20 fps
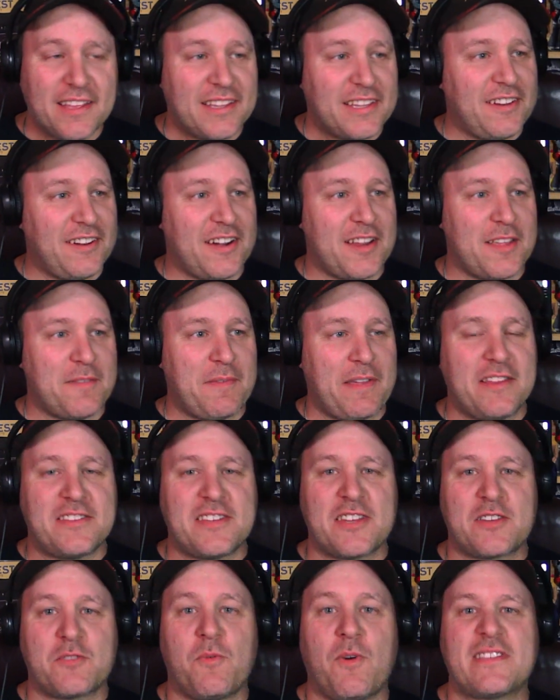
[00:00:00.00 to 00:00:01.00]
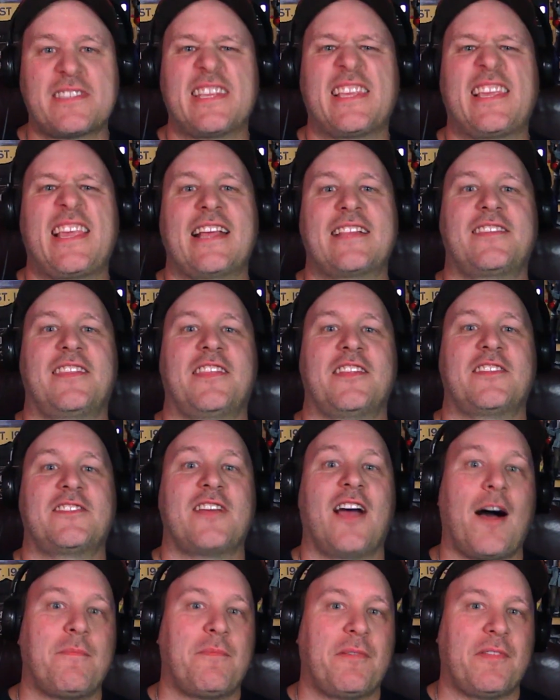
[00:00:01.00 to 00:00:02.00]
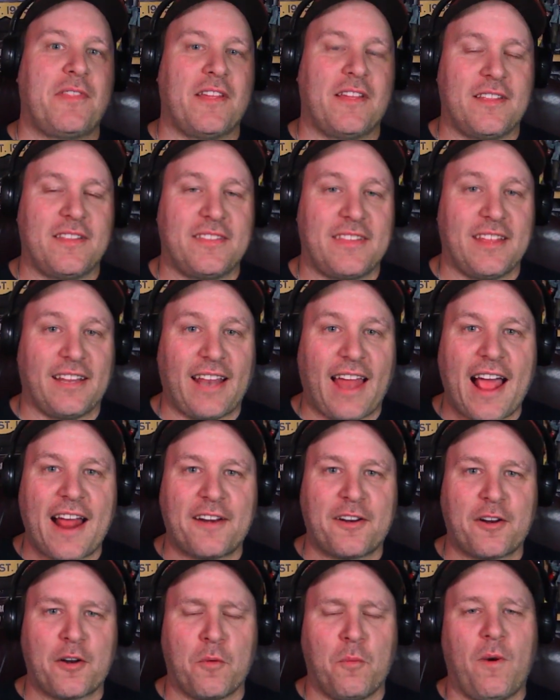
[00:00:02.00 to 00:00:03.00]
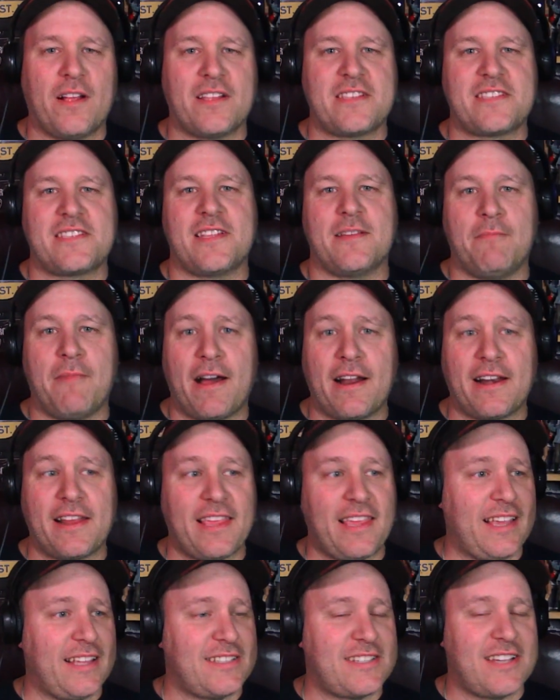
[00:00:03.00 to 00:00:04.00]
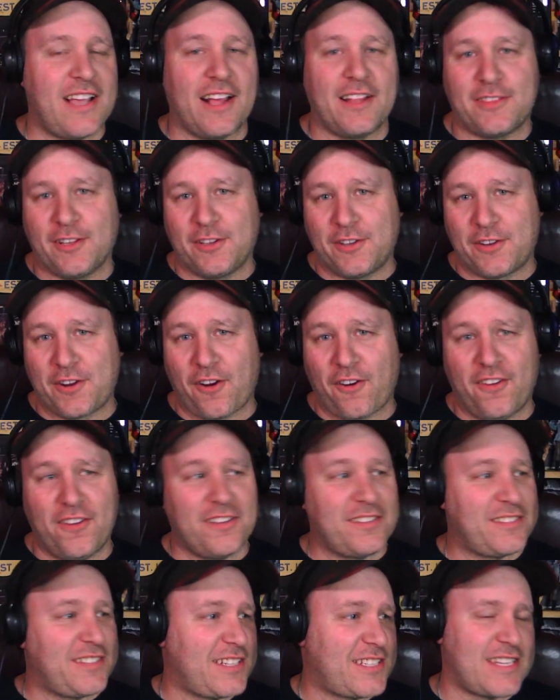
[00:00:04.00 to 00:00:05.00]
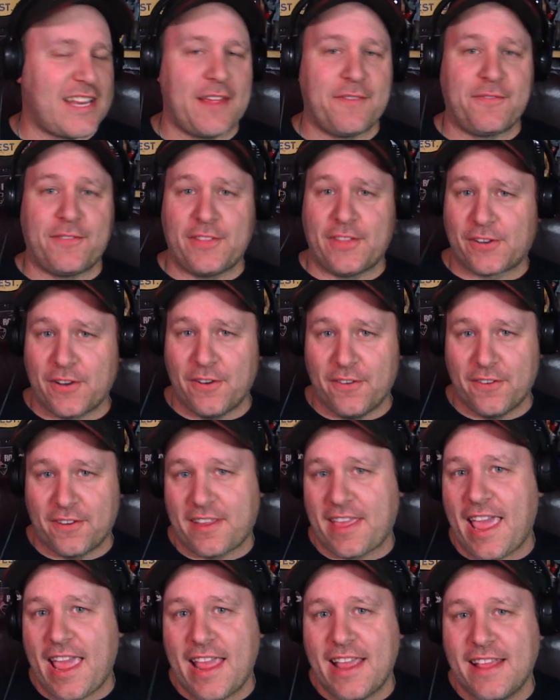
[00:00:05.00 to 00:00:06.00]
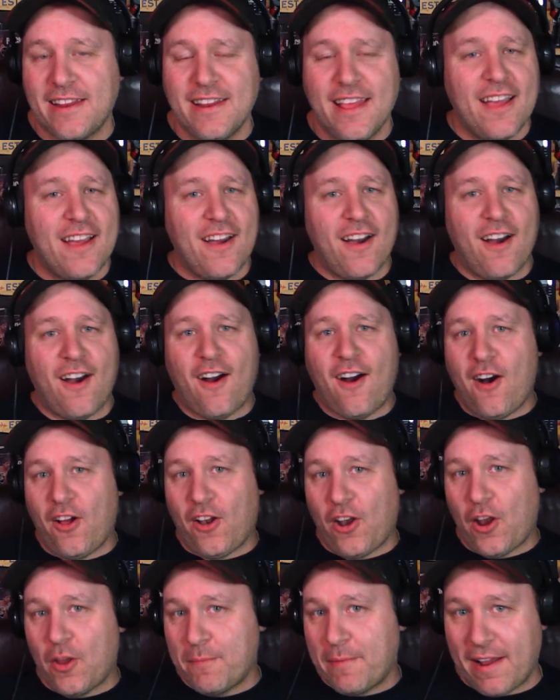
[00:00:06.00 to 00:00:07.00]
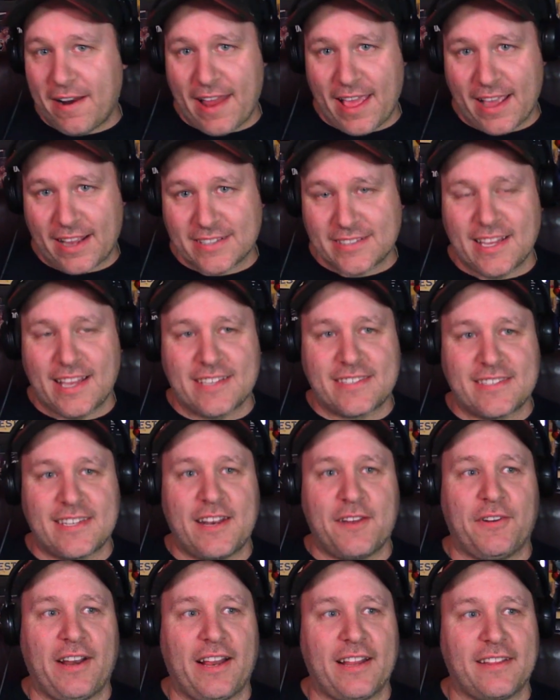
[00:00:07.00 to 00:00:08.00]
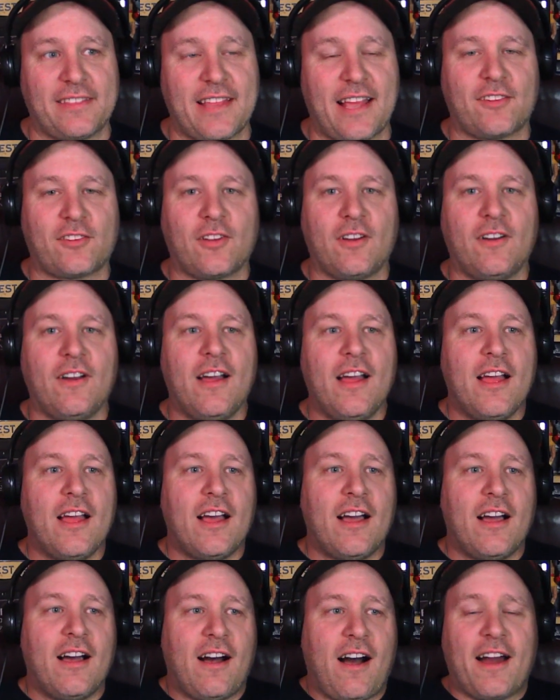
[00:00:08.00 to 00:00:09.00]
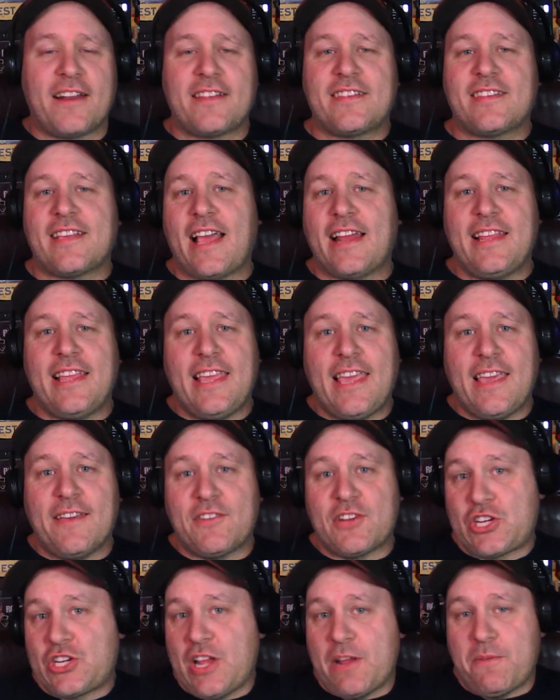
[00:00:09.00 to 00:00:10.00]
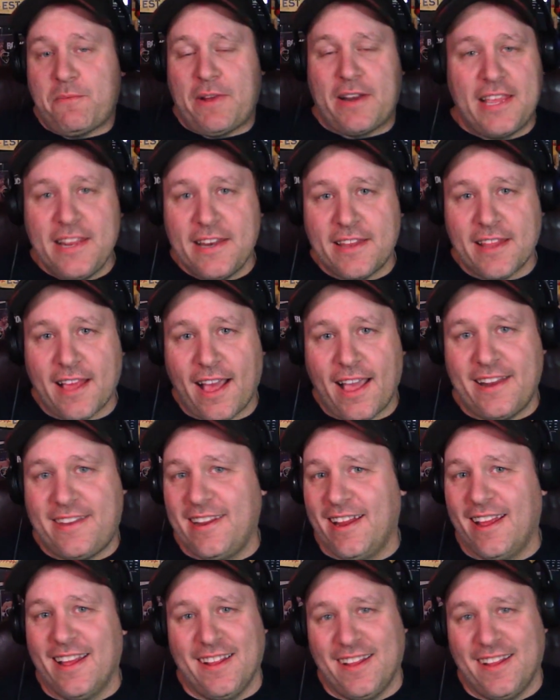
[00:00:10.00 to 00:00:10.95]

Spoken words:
You know what I mean? Just wants to get to the top of the ladder, wants the money. He's got the girls. He's sniffing the cocaine. All about excess and everything like that. So honestly, I didn't give a shit when he died.